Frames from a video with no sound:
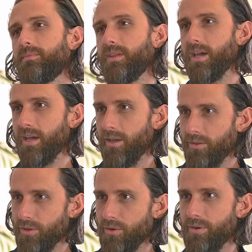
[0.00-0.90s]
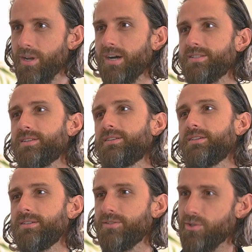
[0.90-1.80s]
Yeah,
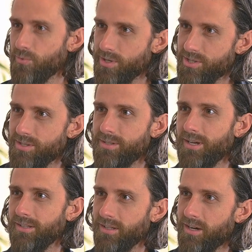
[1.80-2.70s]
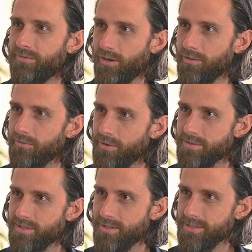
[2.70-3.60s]
curiosity, intuition. I love all of
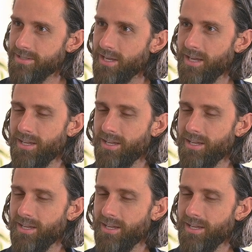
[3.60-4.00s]
those things